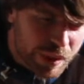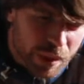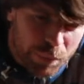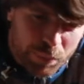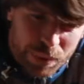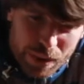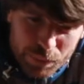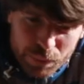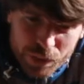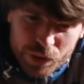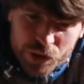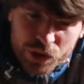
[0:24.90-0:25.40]

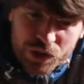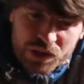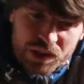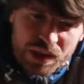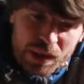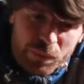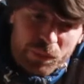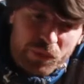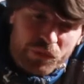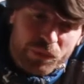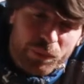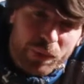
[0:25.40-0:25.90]
publish
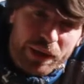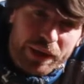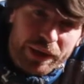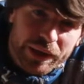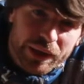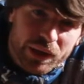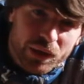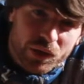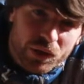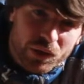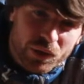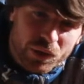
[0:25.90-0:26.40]
some of
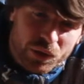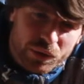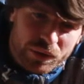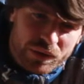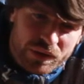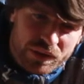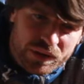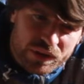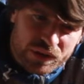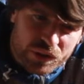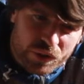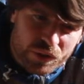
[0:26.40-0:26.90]
my
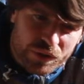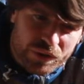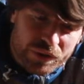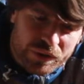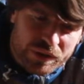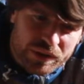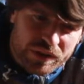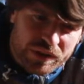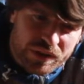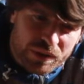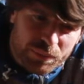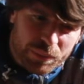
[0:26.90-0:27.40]

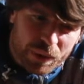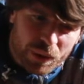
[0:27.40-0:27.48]
concerns